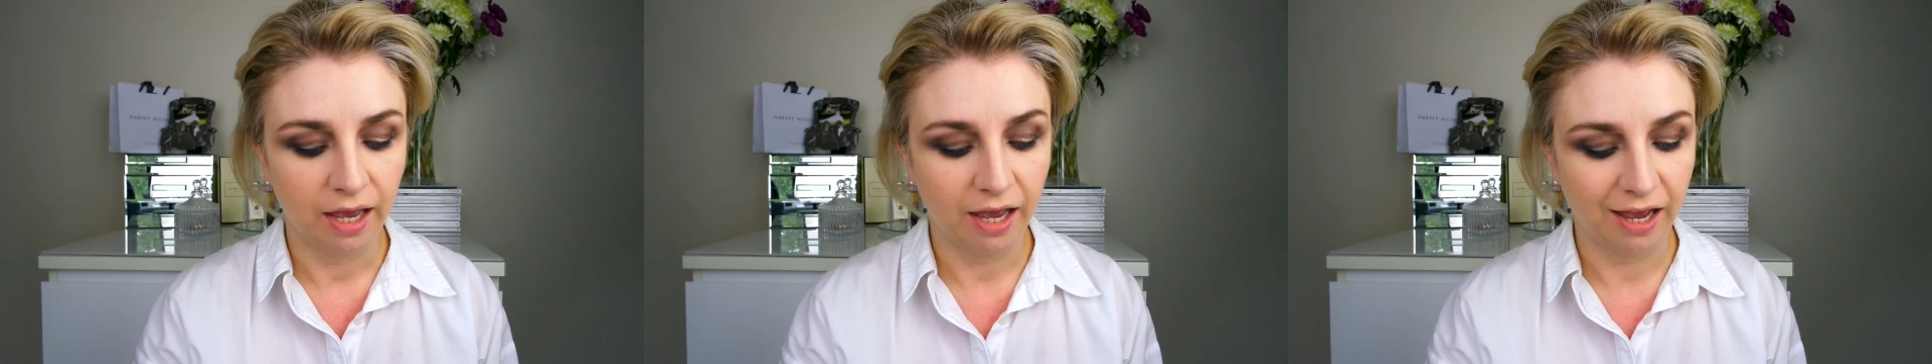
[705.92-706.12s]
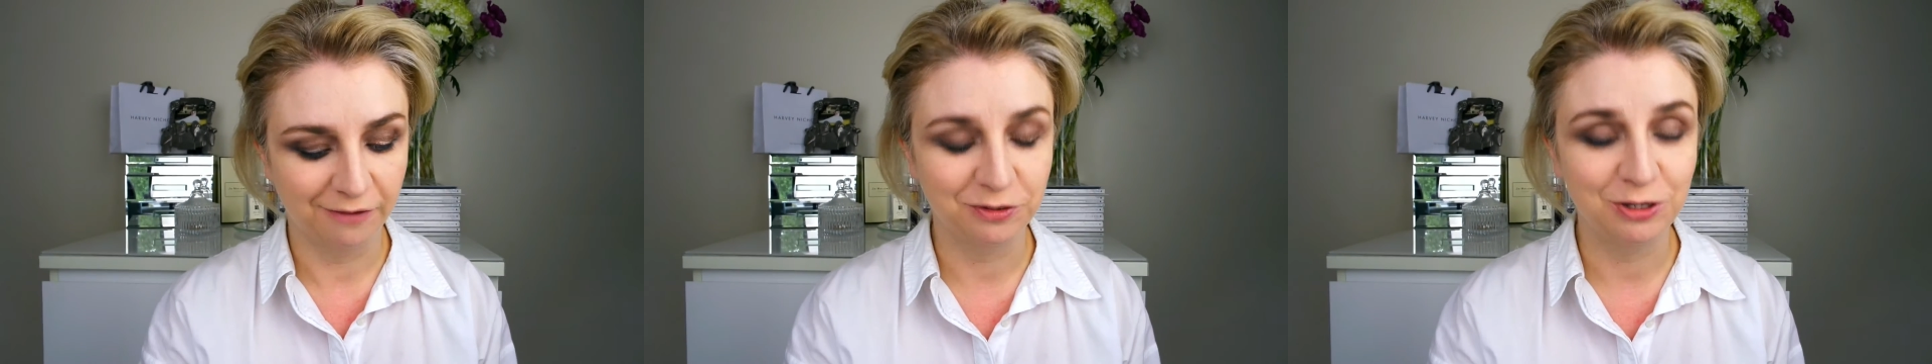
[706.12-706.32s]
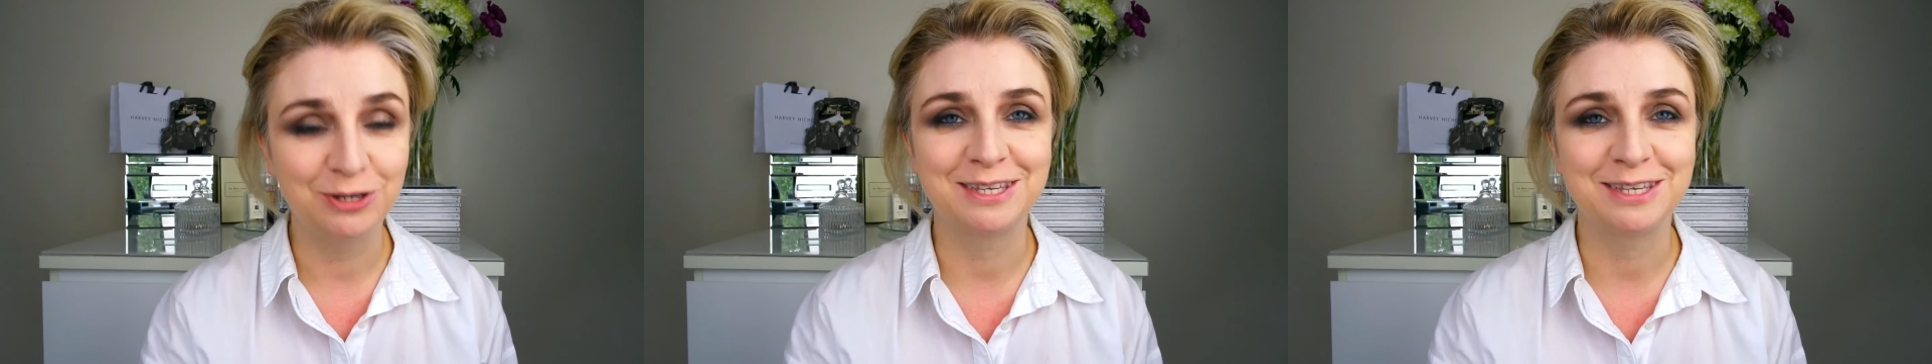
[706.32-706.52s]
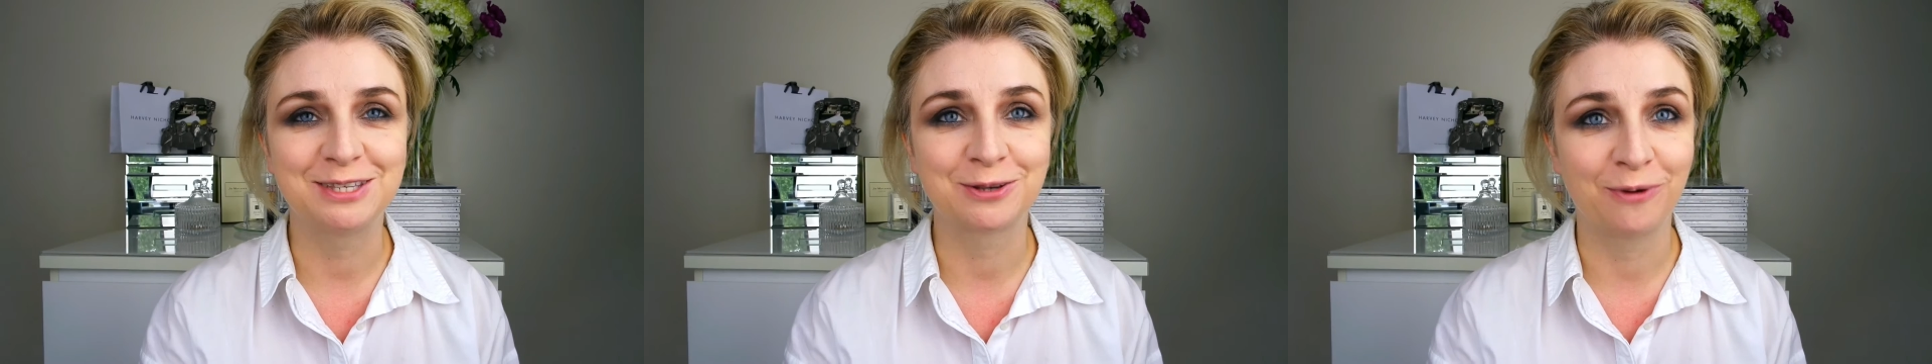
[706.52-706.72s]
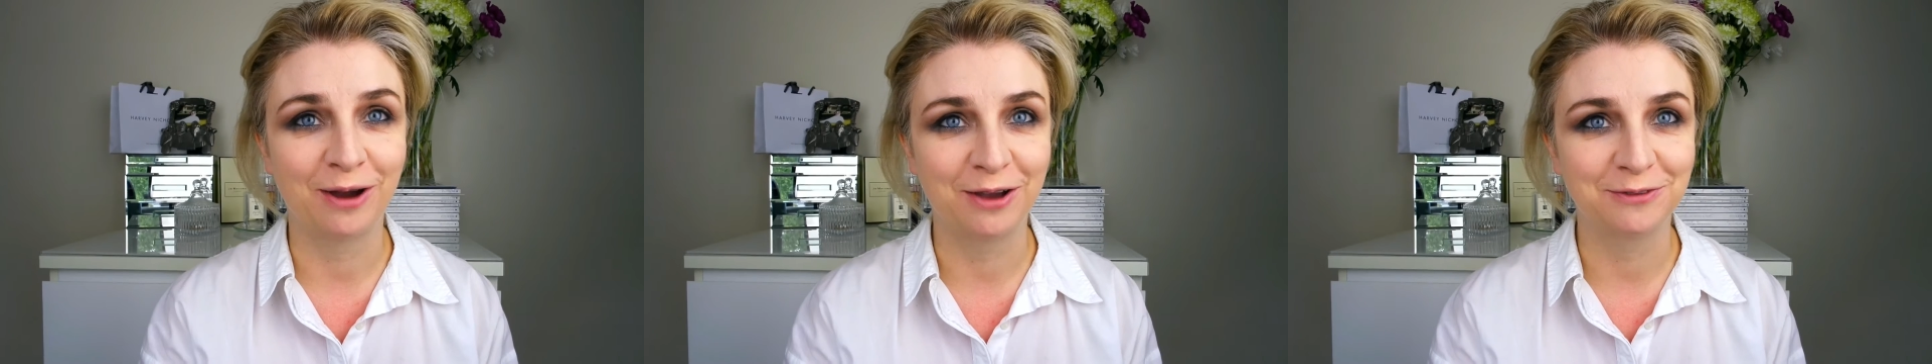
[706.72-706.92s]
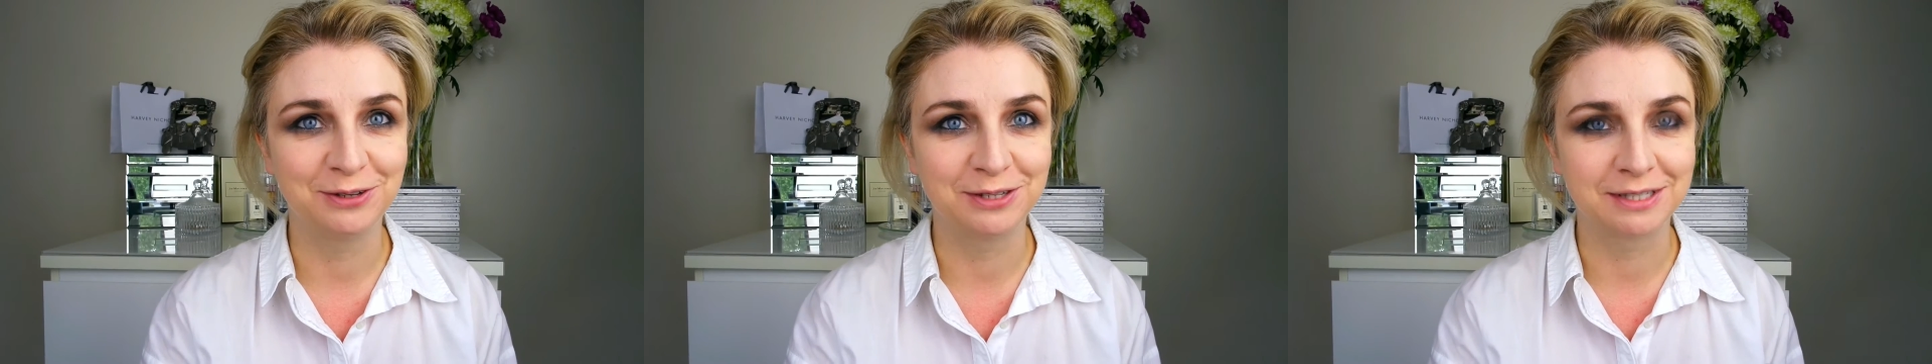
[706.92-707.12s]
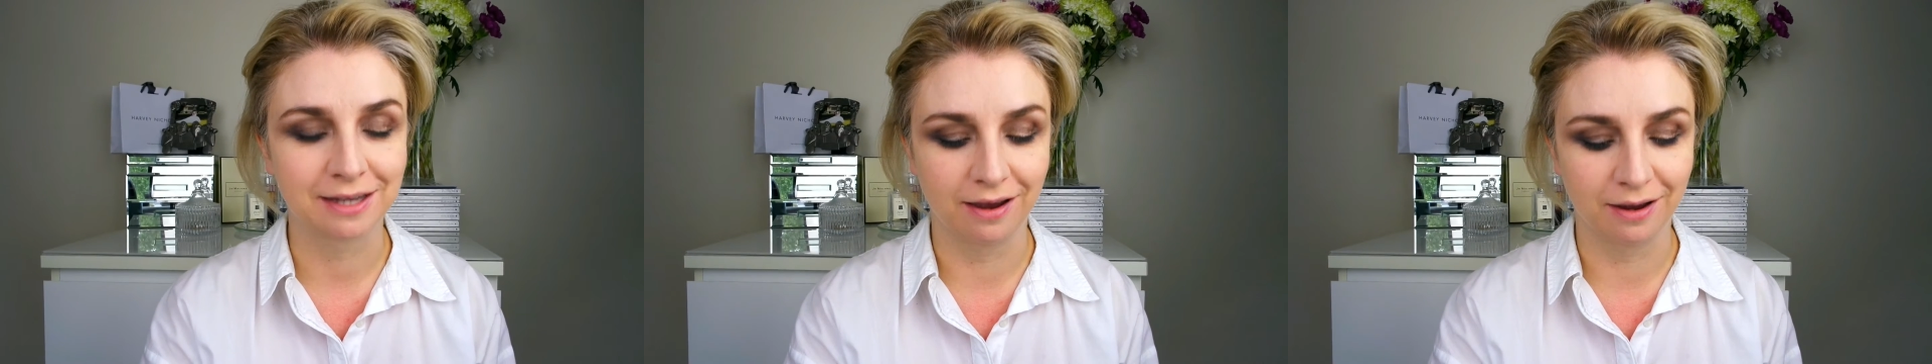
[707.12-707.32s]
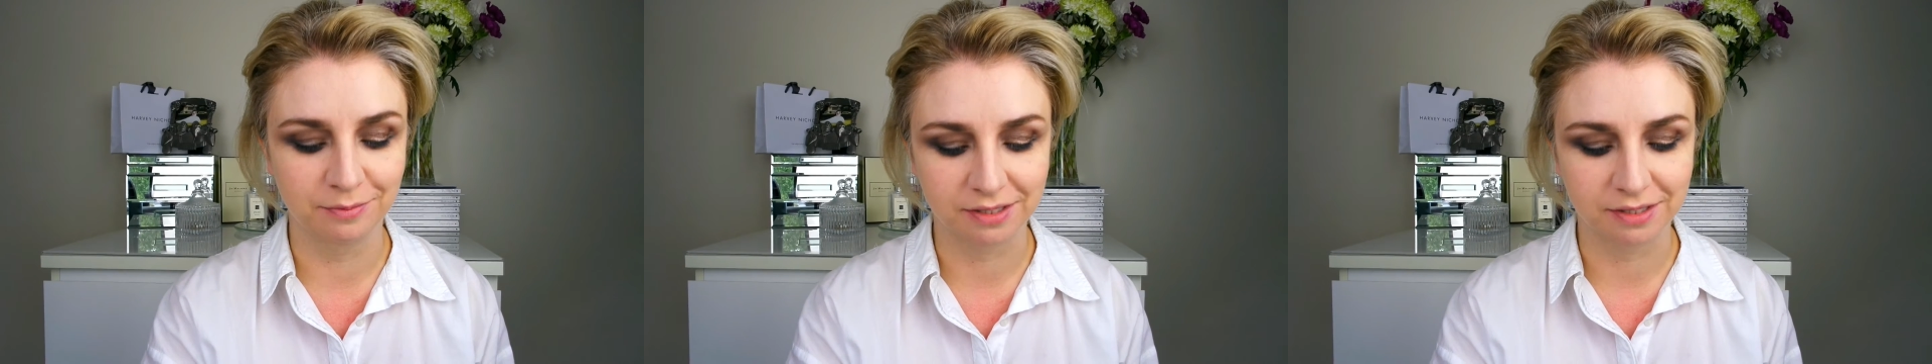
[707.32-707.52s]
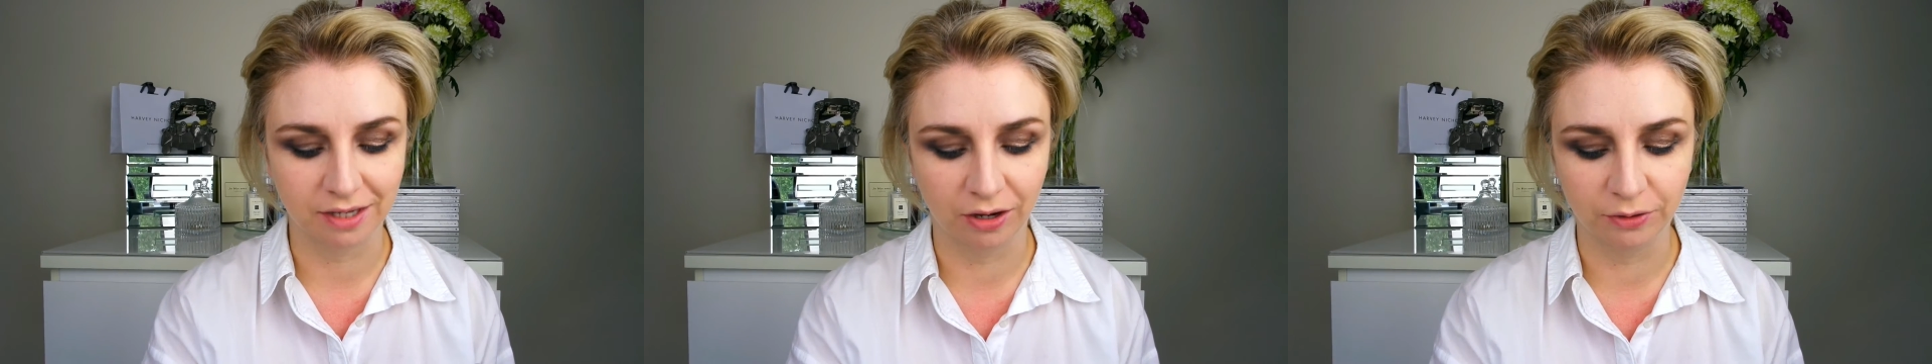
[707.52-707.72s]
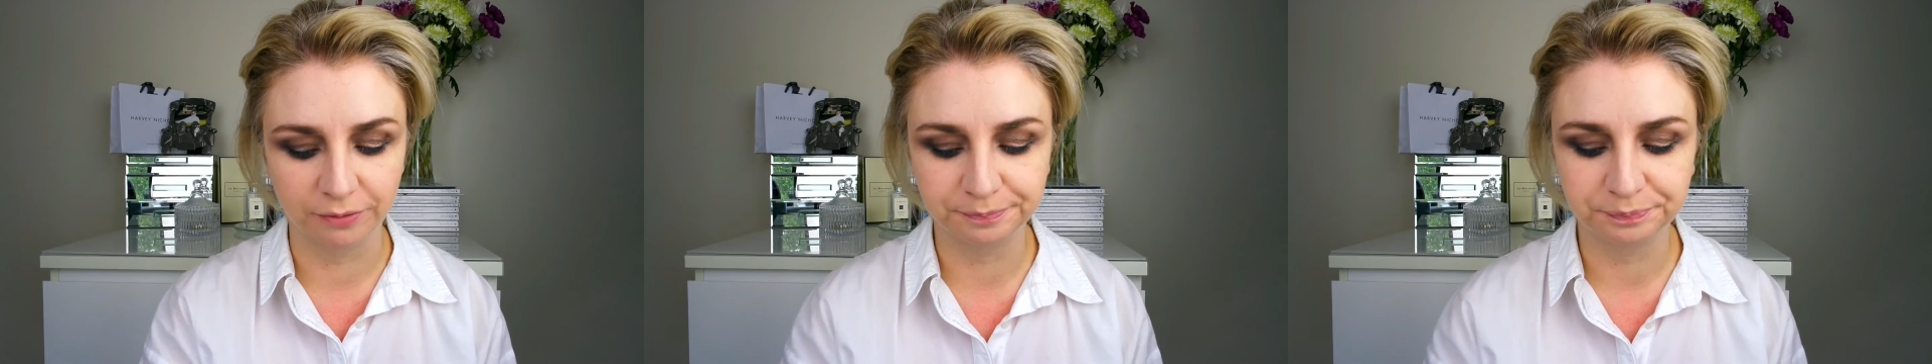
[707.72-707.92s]
I've used these quite a few times,
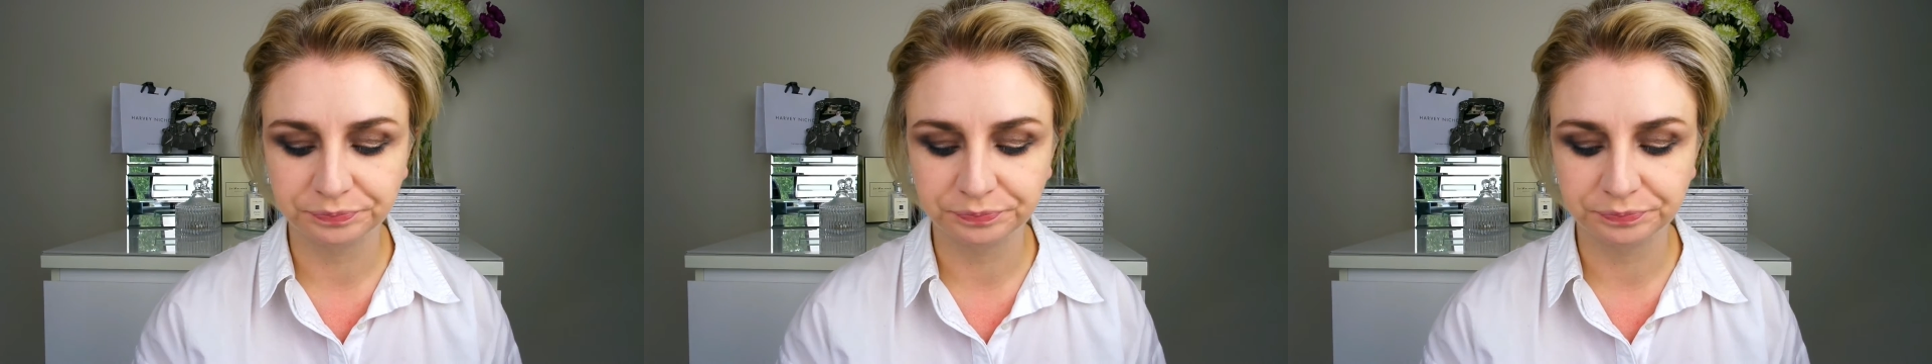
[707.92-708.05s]
so